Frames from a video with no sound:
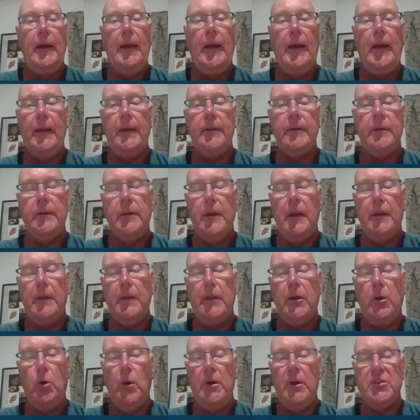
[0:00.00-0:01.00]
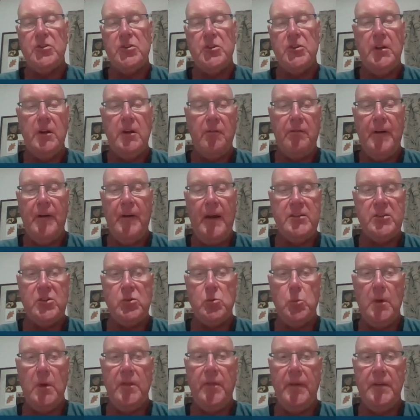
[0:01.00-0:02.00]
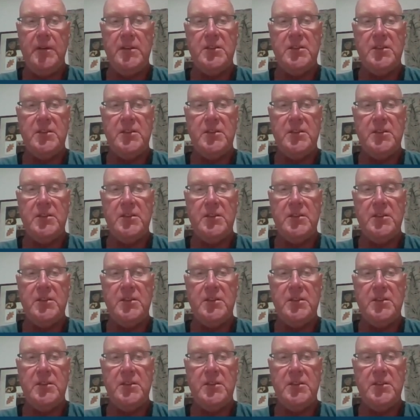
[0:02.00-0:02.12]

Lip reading: And the question you're faced with